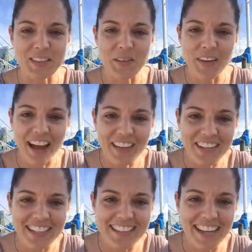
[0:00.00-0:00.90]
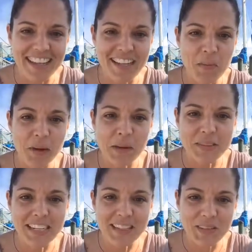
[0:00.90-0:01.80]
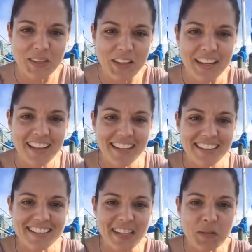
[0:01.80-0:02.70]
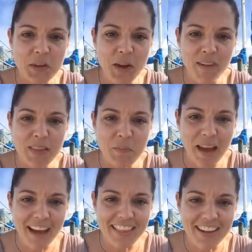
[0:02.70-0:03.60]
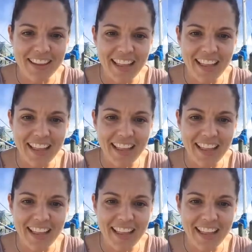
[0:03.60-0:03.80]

So Valerie says, Abraham 6 when you have the bad thought,